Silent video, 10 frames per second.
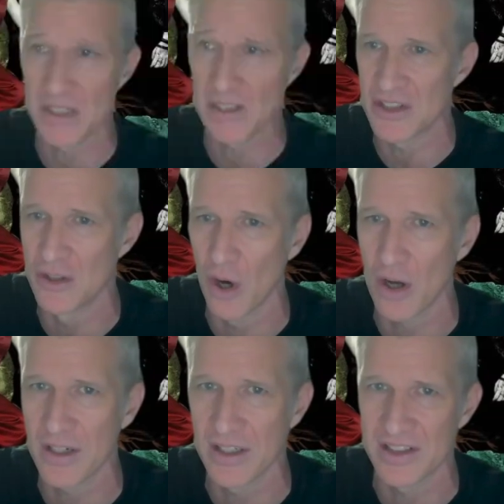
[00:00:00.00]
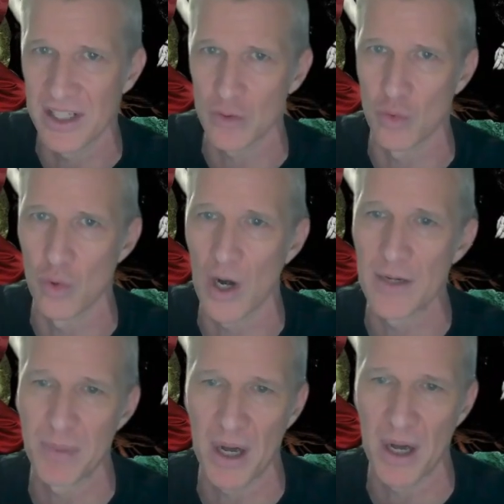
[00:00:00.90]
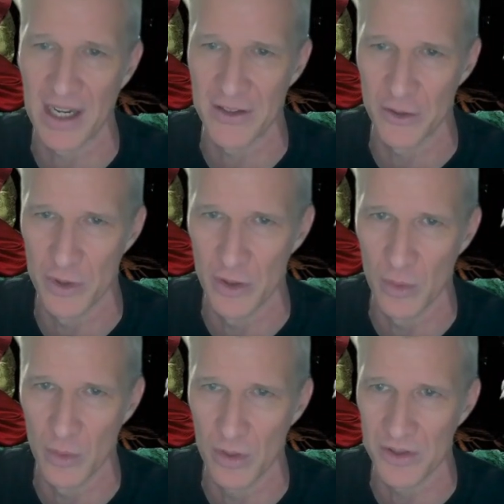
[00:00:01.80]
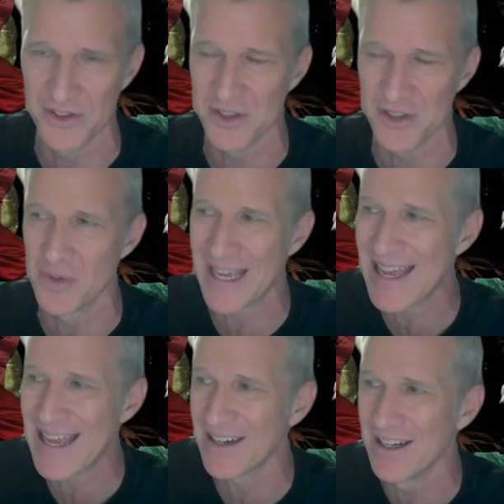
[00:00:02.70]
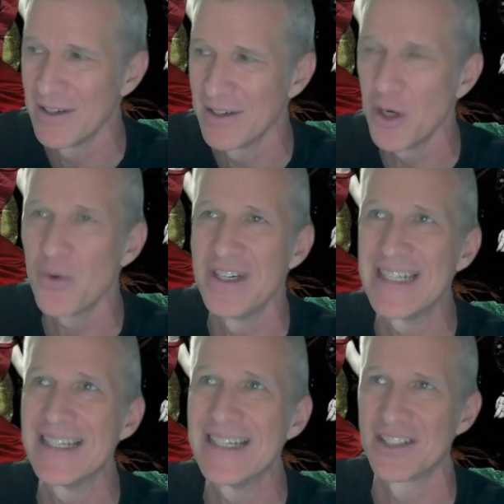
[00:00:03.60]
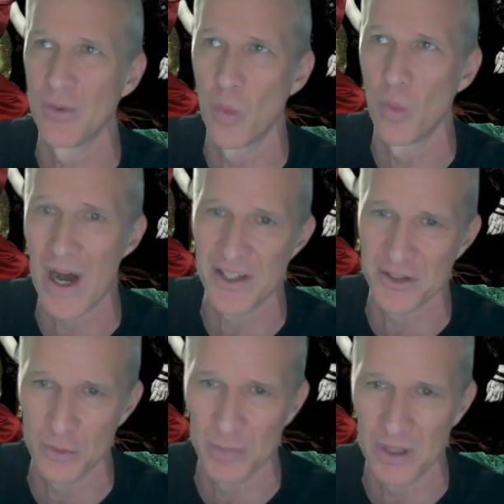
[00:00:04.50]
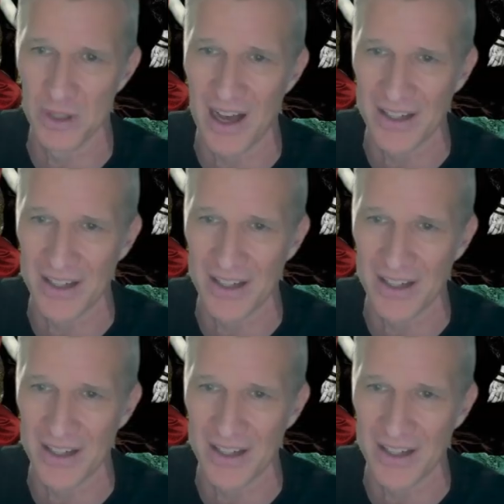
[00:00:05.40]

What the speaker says: darkness that's right behind the real world. So you don't need some wazoo plot